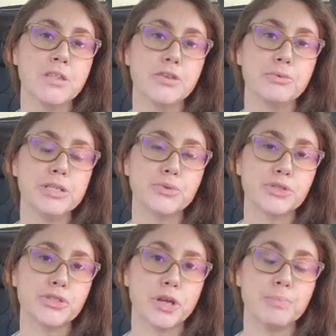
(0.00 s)
the
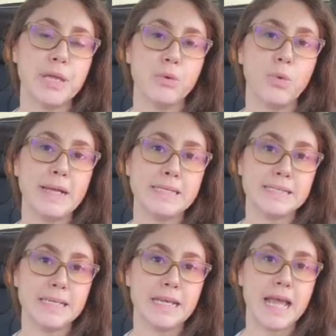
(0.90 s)
resources are being
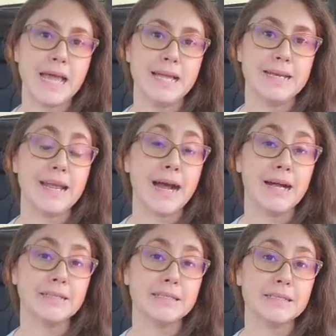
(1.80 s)
wasted and
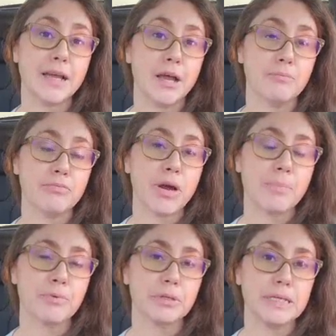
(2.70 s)
not
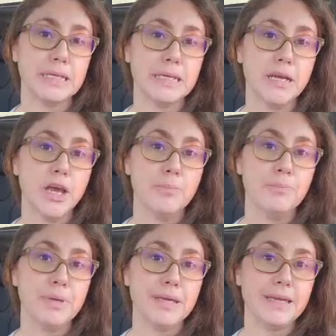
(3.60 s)
properly
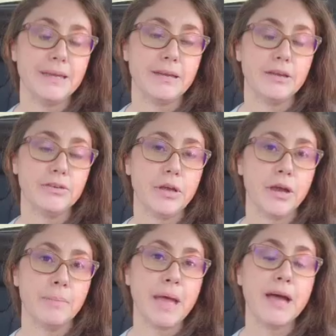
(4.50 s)
being
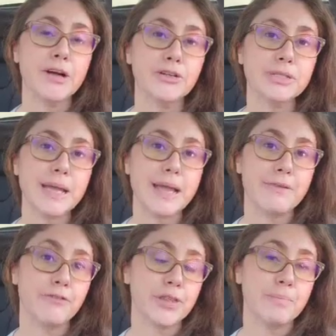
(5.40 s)
held
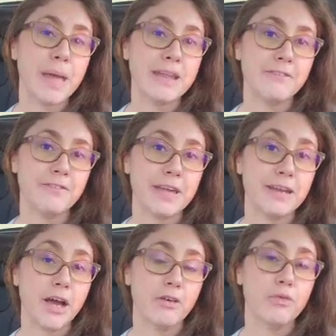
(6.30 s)
for the
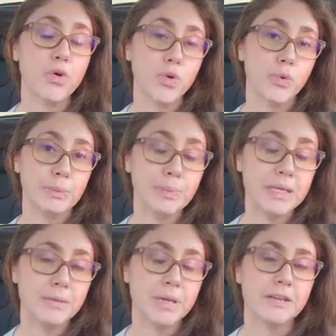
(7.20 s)
benefit of who would
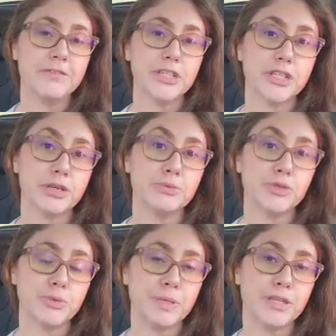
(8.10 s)
be the beneficiaries,
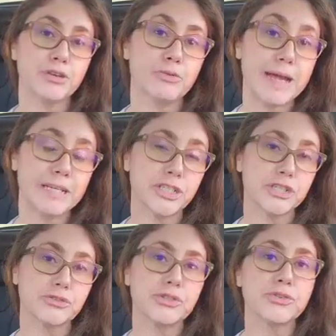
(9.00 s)
which would be the
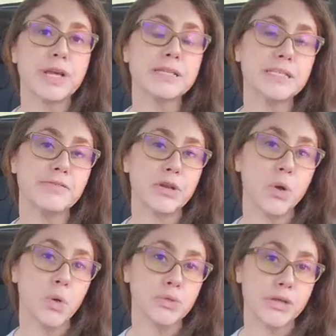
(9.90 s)
grandchildren. So that's even a
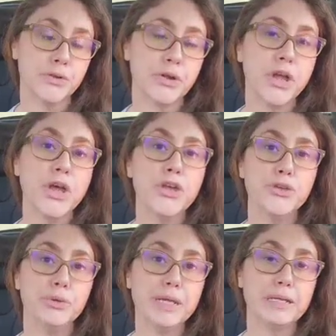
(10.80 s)
whole nother
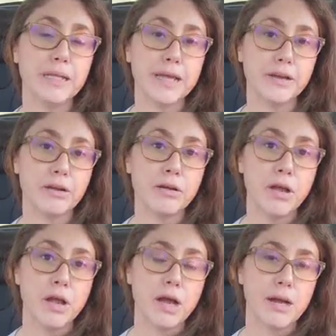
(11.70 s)
unique layer
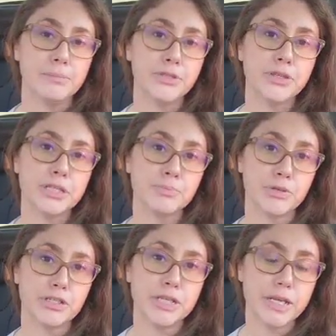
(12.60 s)
to this
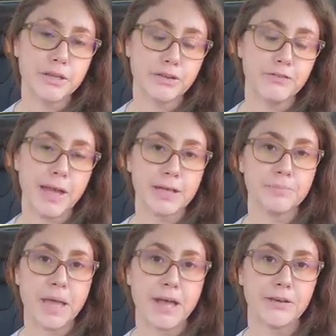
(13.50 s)
particular
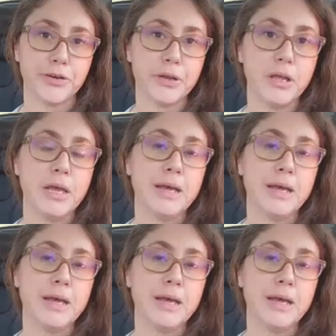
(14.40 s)
fact pattern.